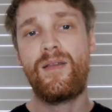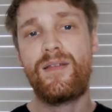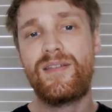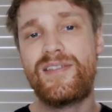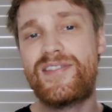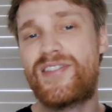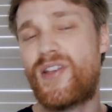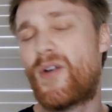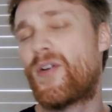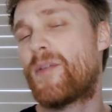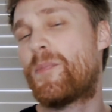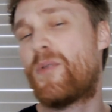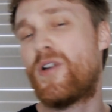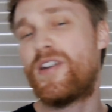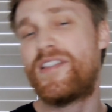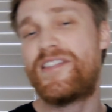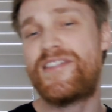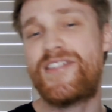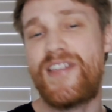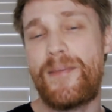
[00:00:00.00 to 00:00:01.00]
So to put
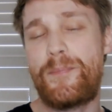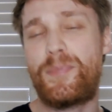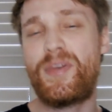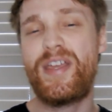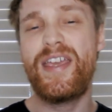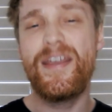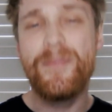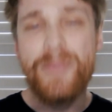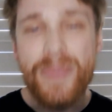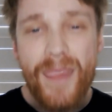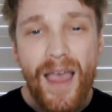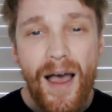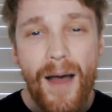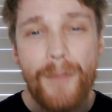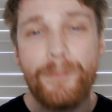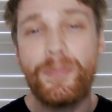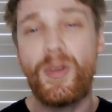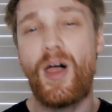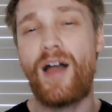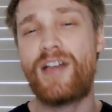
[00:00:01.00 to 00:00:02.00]
it simply,
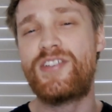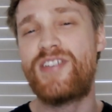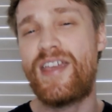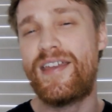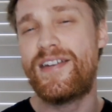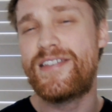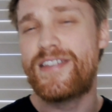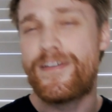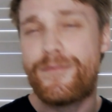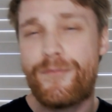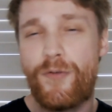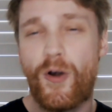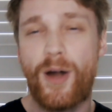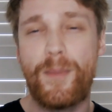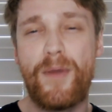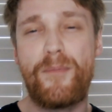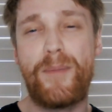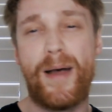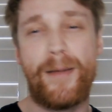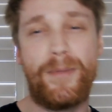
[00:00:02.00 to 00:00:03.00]
a blockchain is a form
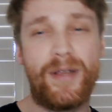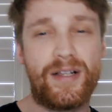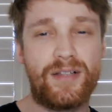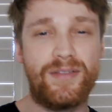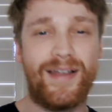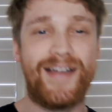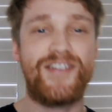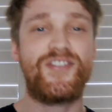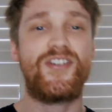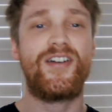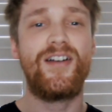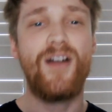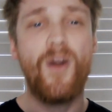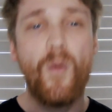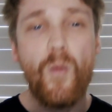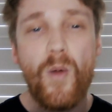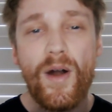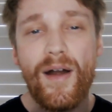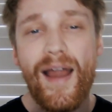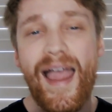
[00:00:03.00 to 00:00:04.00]
of public ledger
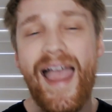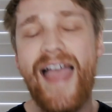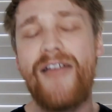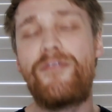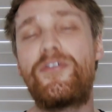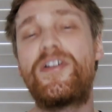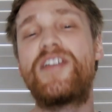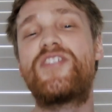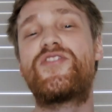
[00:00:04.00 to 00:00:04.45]
where every